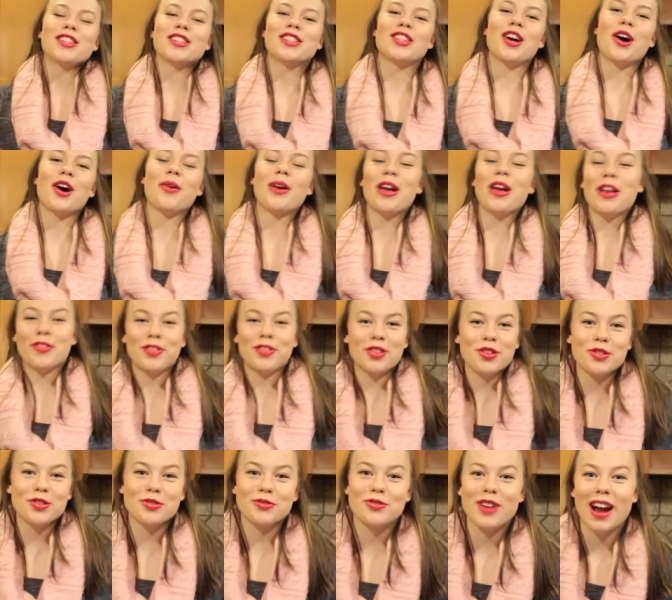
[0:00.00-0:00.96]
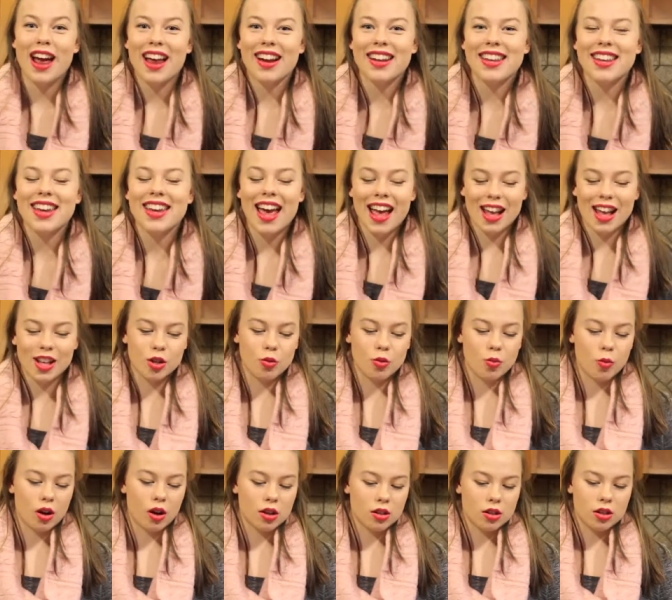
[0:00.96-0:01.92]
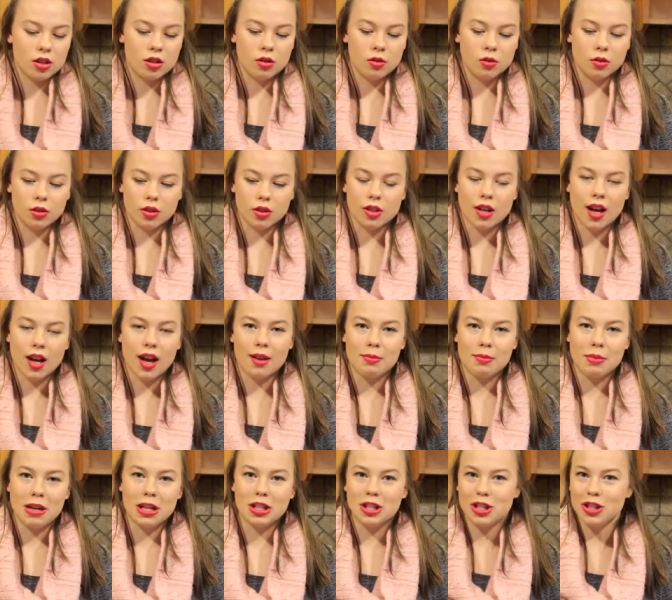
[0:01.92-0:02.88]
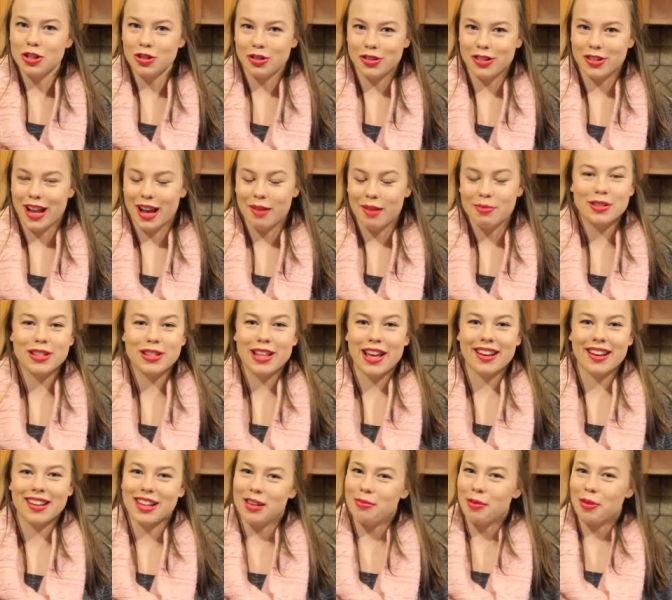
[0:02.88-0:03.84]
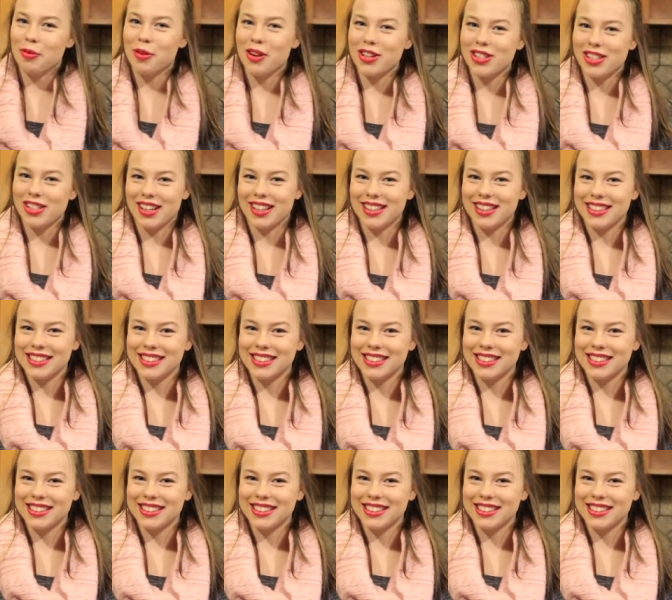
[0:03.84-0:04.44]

So if you're ready and you want to learn how to make ginger snaps, then keep on watching.